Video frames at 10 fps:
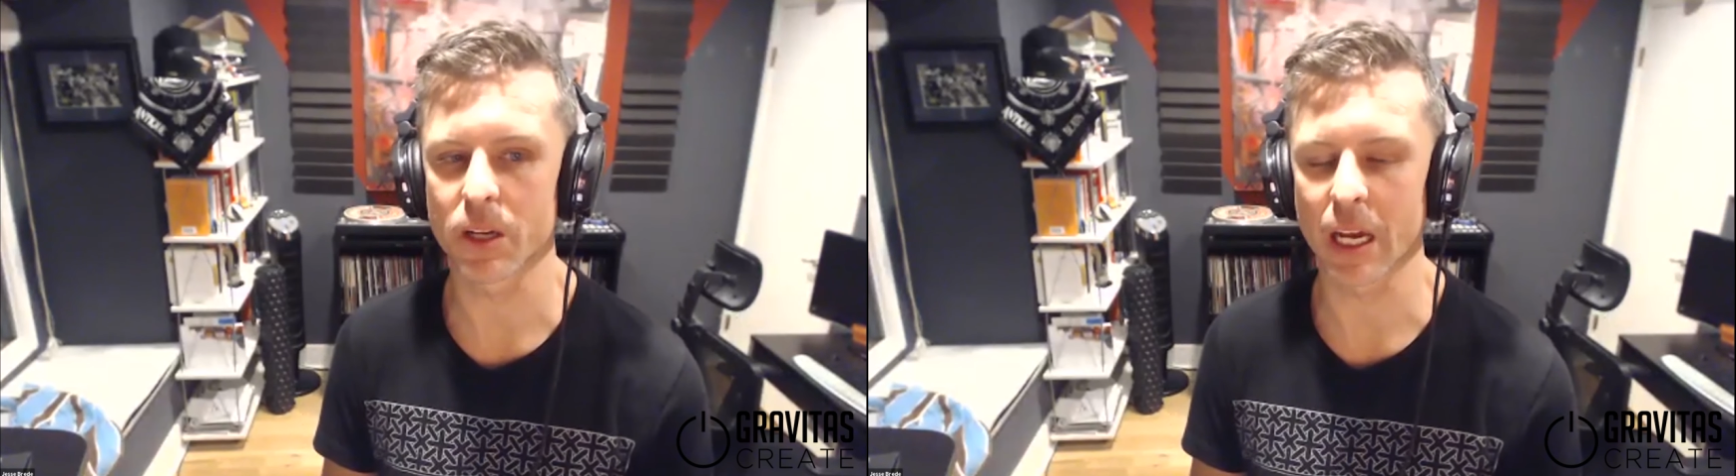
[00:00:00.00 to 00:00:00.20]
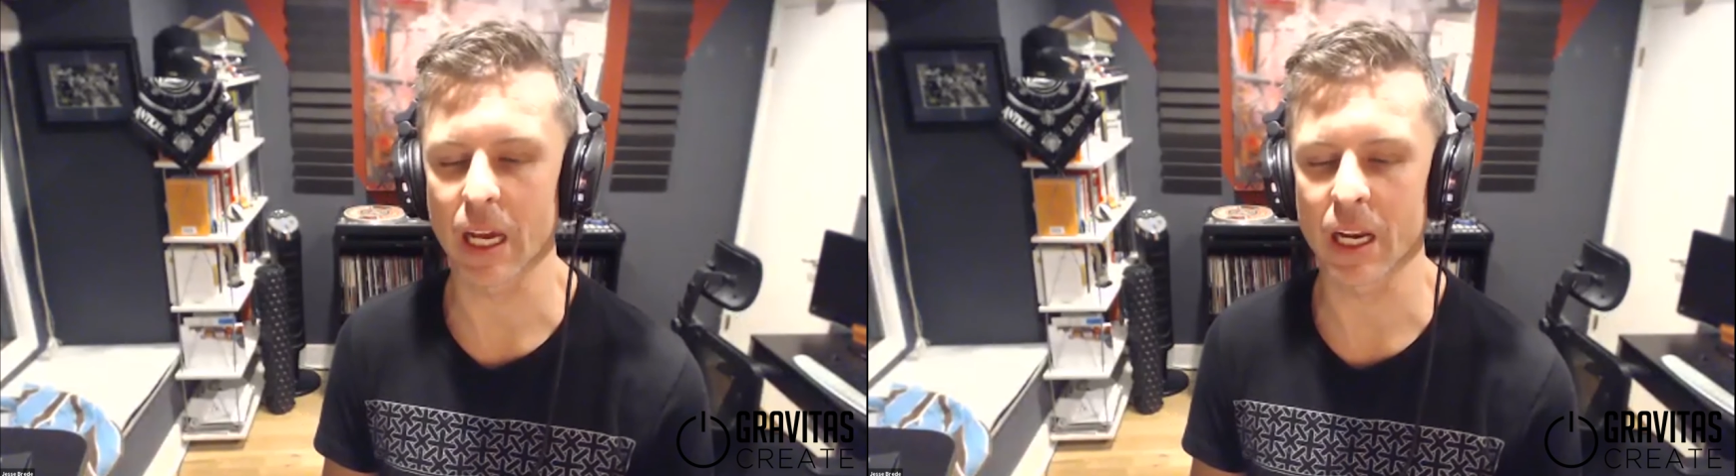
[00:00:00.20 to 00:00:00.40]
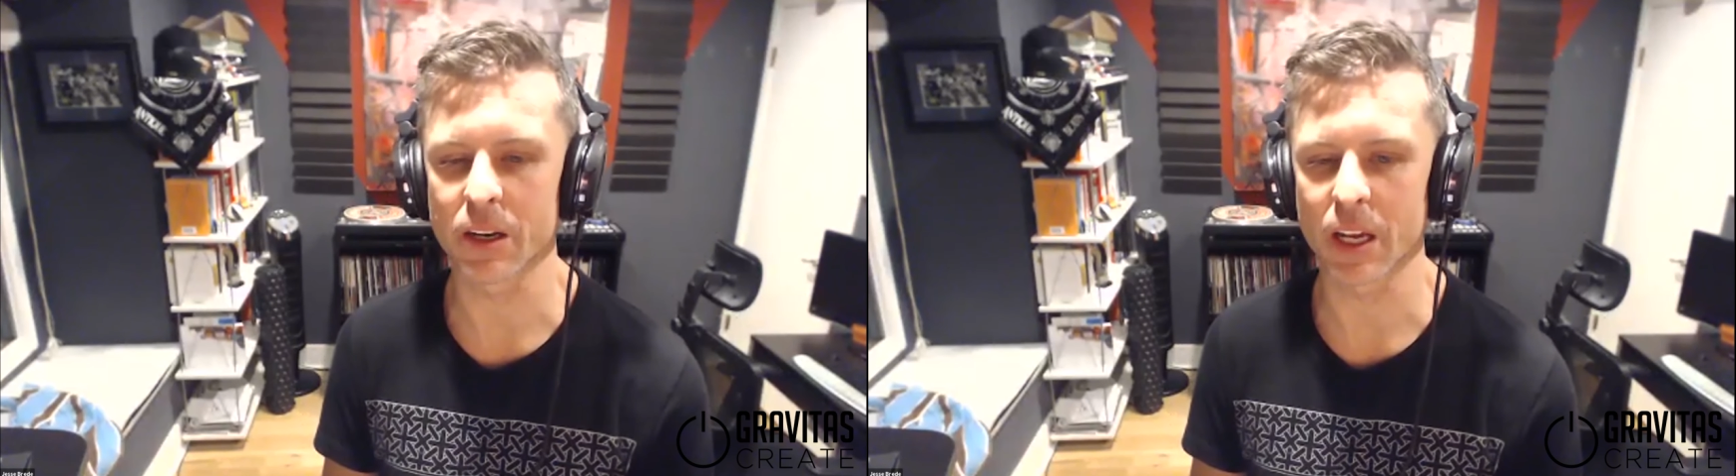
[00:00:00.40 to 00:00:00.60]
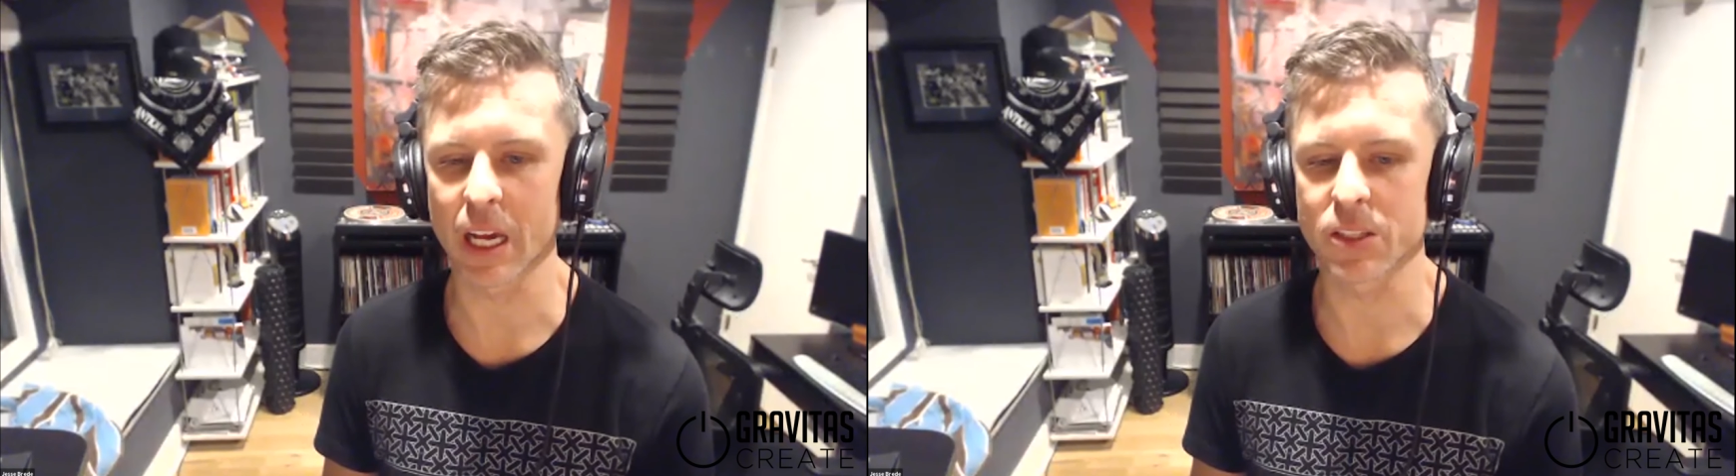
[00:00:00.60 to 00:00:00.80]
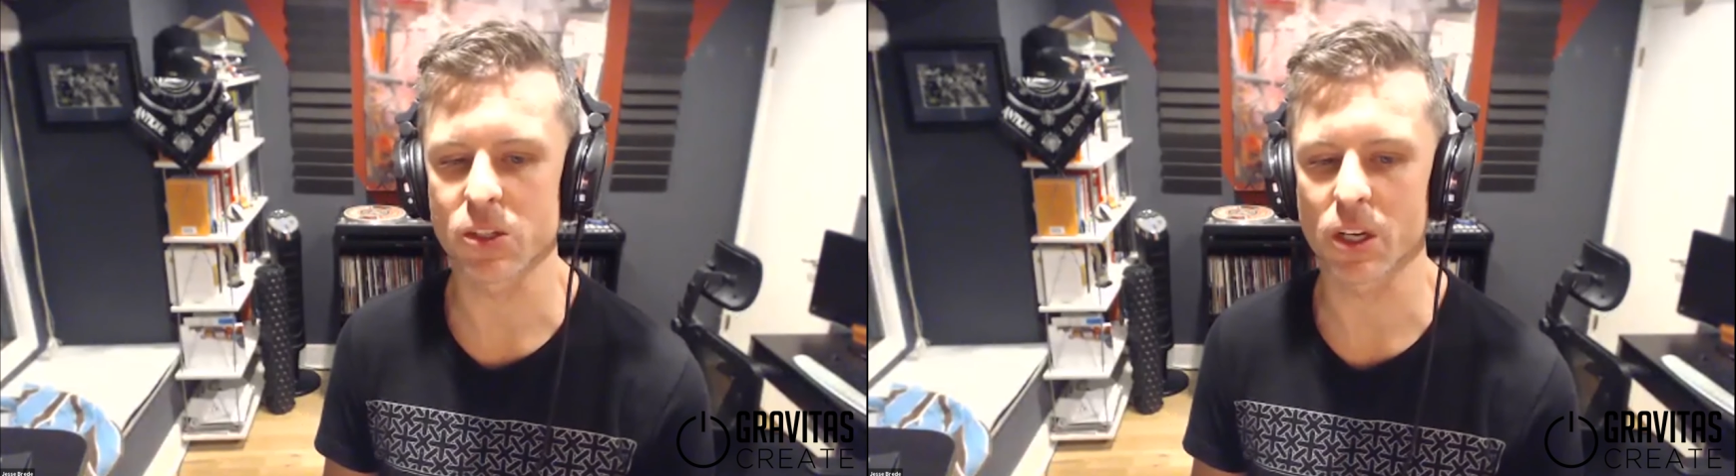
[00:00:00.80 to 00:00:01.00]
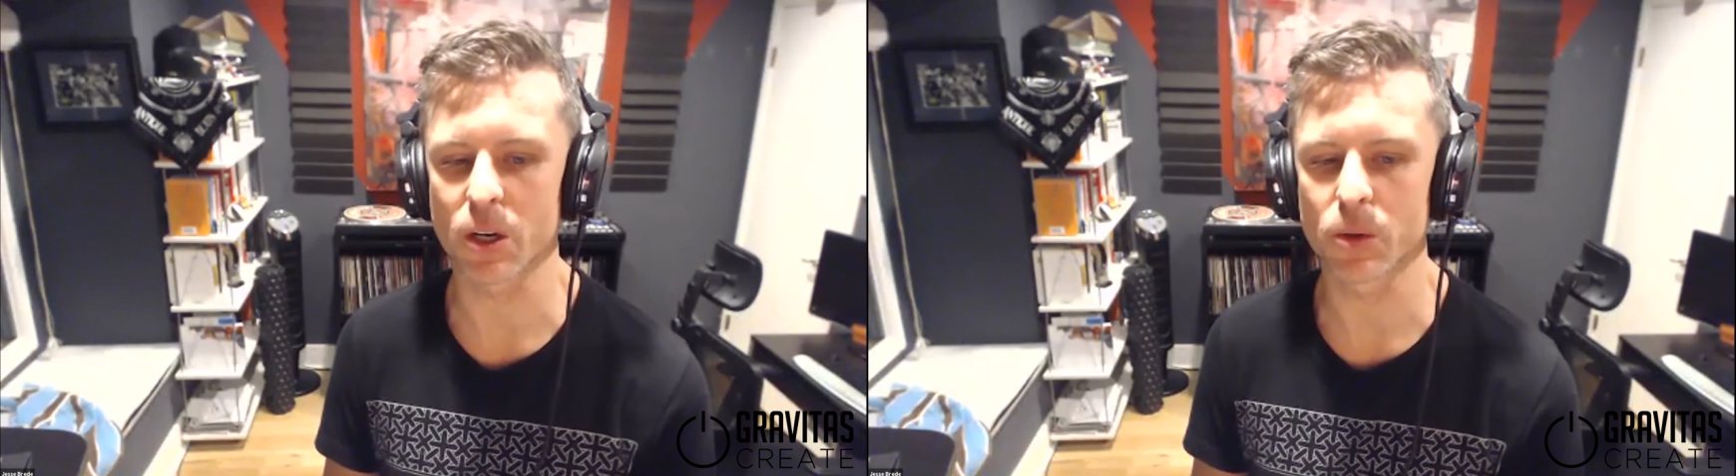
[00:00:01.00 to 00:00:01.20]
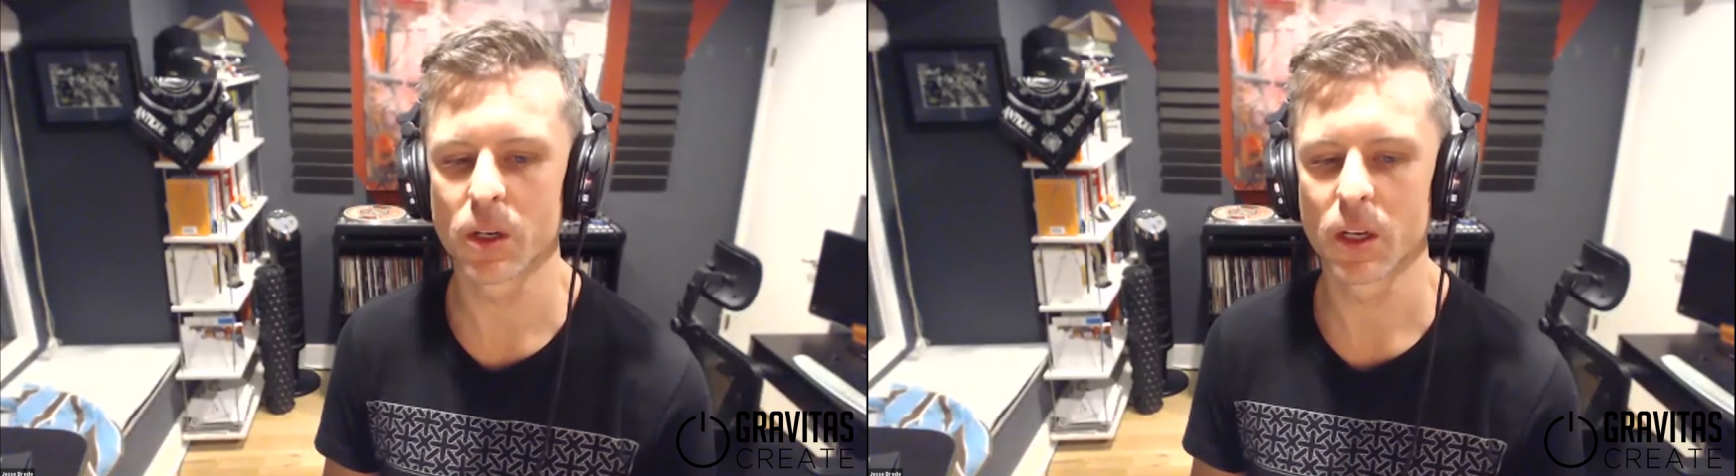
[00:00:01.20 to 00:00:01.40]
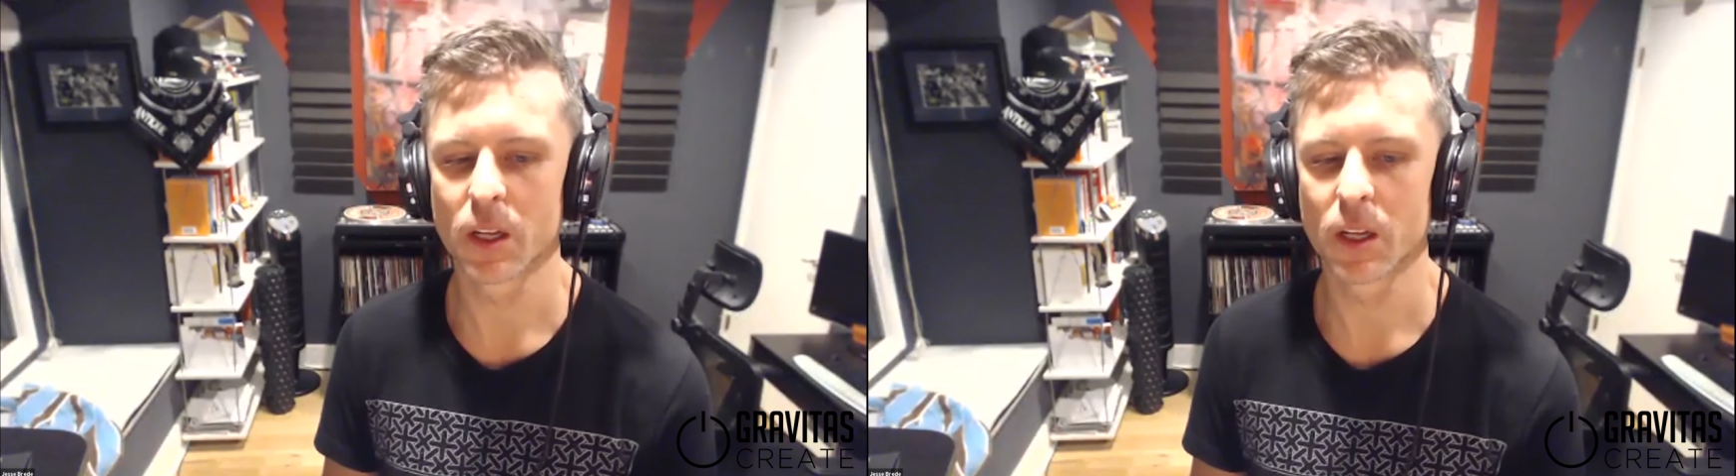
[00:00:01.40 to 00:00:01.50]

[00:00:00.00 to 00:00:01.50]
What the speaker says: And so,